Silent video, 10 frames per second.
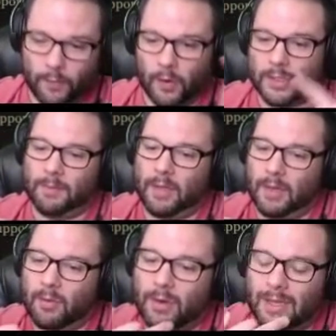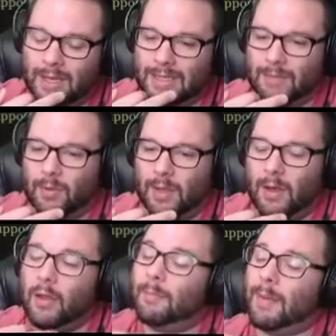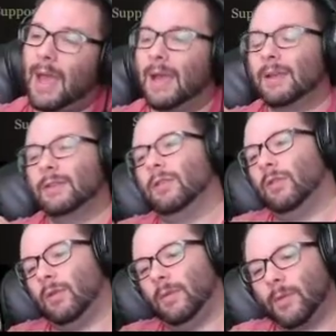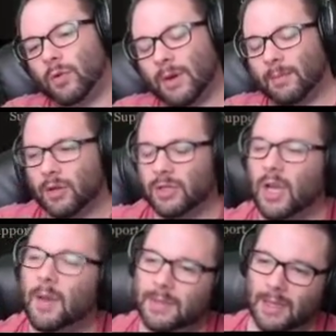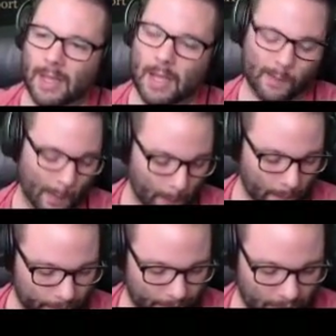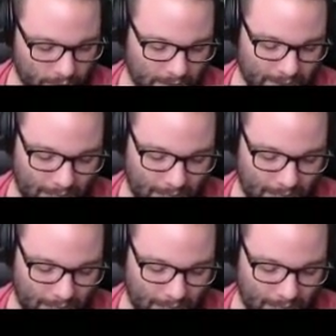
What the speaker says: first ability more and getting some health back. So the cooldown reduction helps in that. Not just the